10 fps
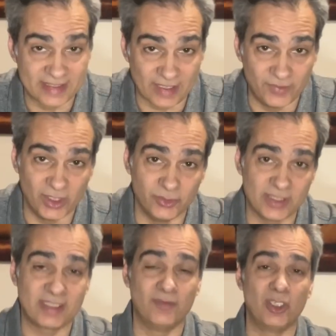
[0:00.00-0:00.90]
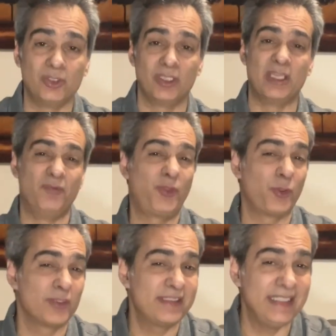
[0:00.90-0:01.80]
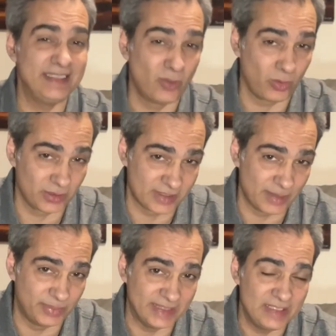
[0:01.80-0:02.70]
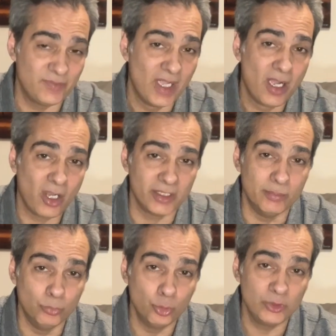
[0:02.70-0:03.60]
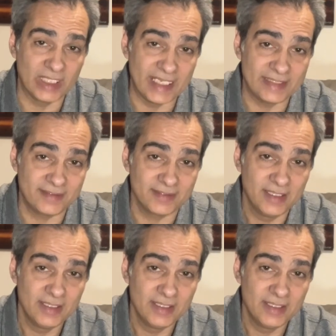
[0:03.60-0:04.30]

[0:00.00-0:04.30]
700, $713 I believe on a Moonlight